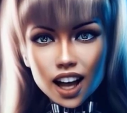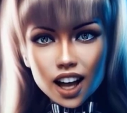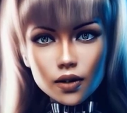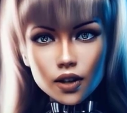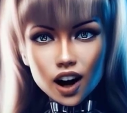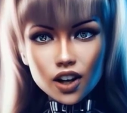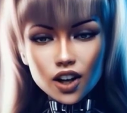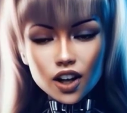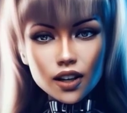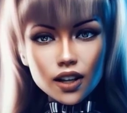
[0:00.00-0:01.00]
that must be
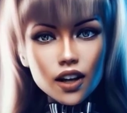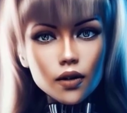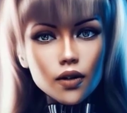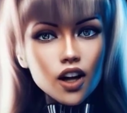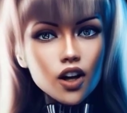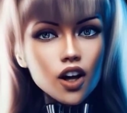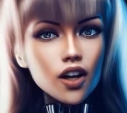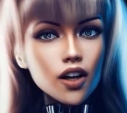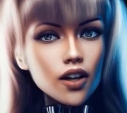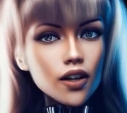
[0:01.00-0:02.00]
considered more
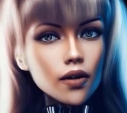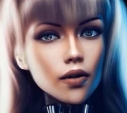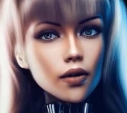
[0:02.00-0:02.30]
critically.